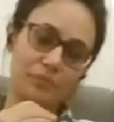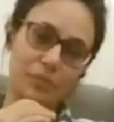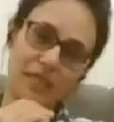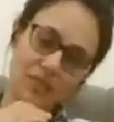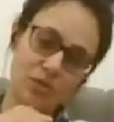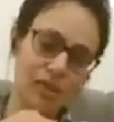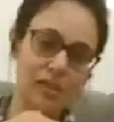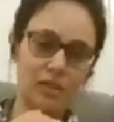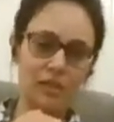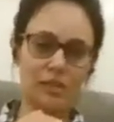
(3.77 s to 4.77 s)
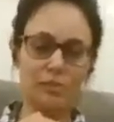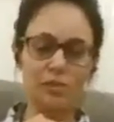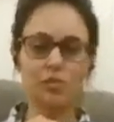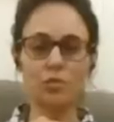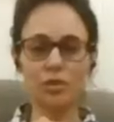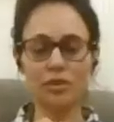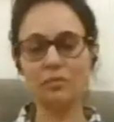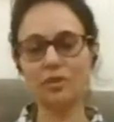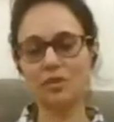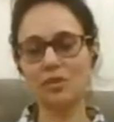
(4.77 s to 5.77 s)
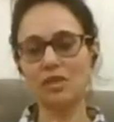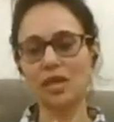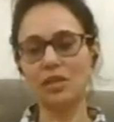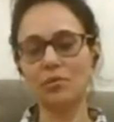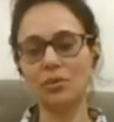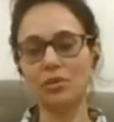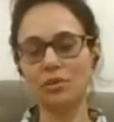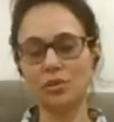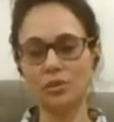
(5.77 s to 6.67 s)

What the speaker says: Please drink a little bit of water because I want